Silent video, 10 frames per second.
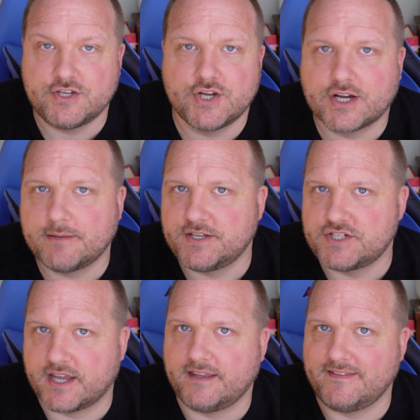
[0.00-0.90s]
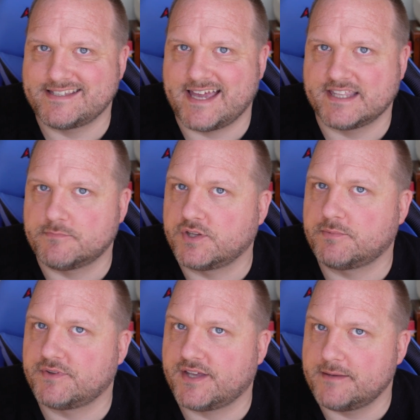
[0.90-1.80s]
and you're gonna be checking these ads
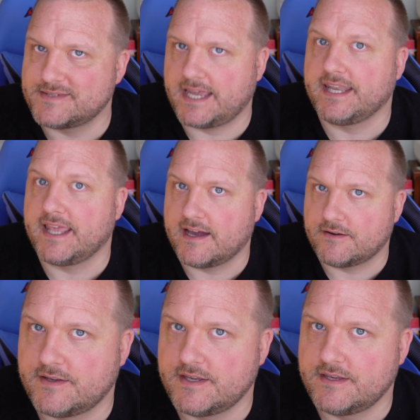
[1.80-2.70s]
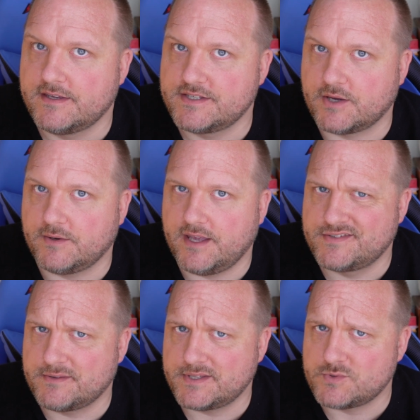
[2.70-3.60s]
multiple times anyhow. So if
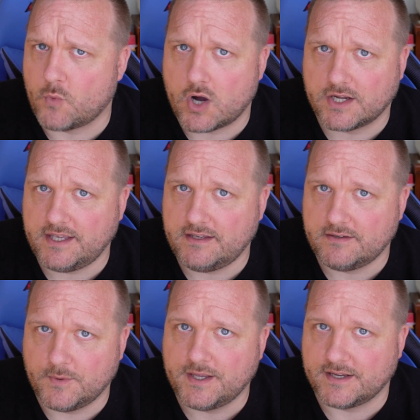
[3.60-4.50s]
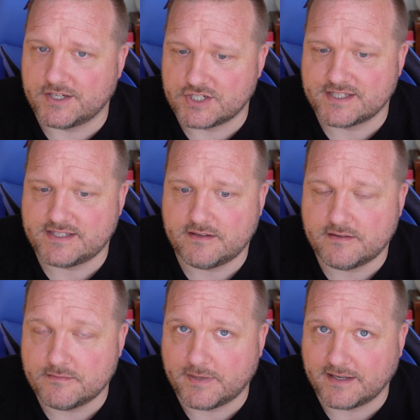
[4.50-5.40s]
something's wonky, we can adjust it,
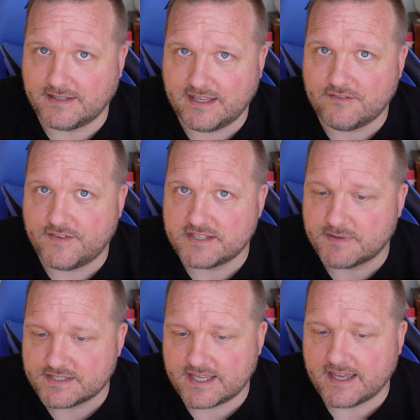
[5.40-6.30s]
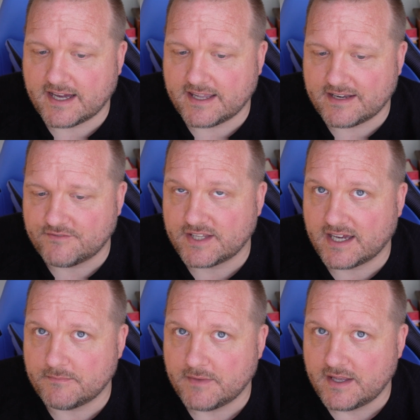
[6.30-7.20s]
but give Facebook's A I enough
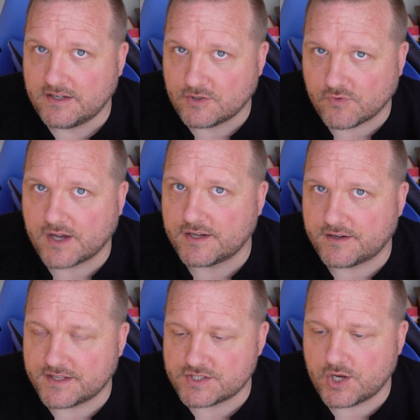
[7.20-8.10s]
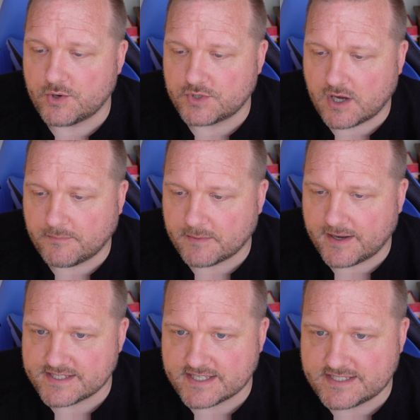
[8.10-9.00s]
time to run on its own to
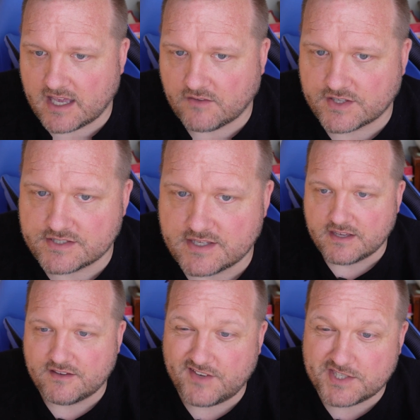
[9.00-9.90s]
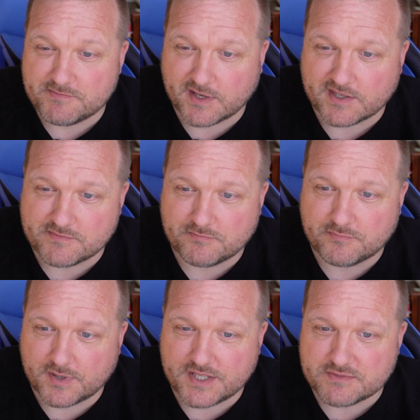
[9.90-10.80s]
optimize itself, because Facebook is
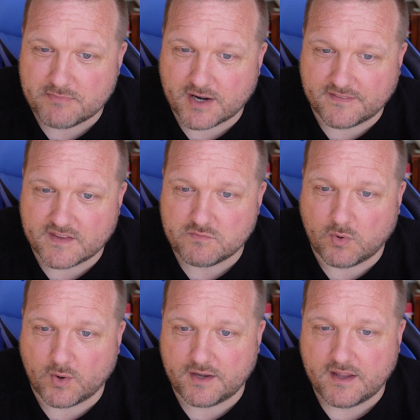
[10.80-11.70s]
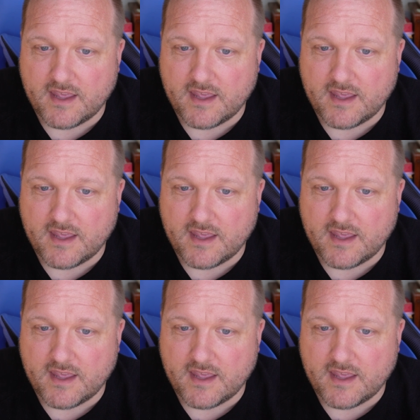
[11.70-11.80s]
pretty smart at this point.